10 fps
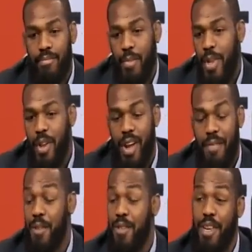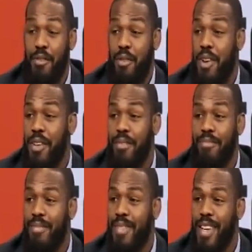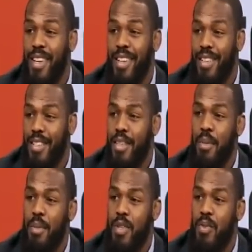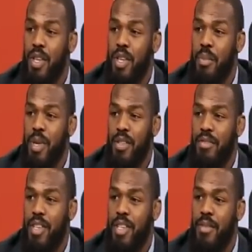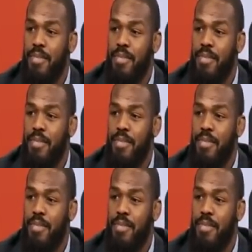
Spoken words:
You know, I feel set free, and it's really an amazing feeling.